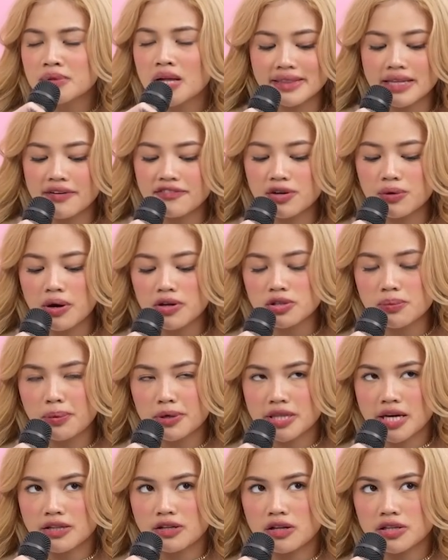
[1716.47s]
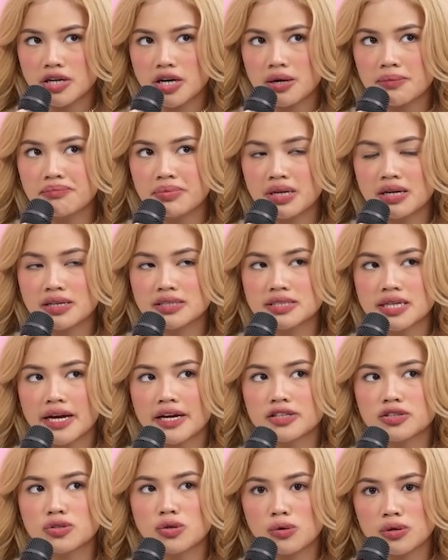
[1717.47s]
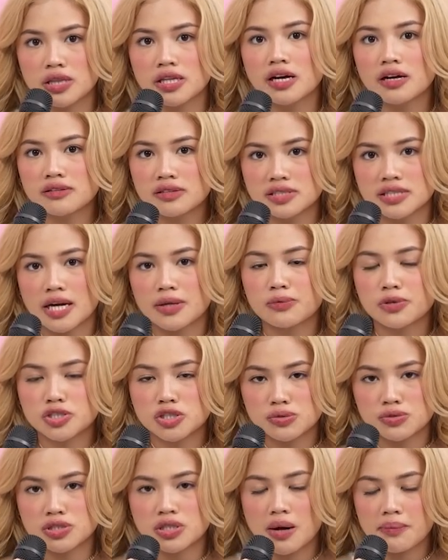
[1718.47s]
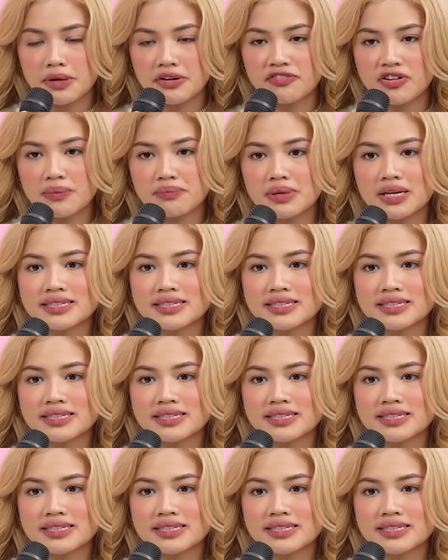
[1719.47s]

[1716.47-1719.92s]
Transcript: I never want to put that on her, because I totally understand where she was coming from.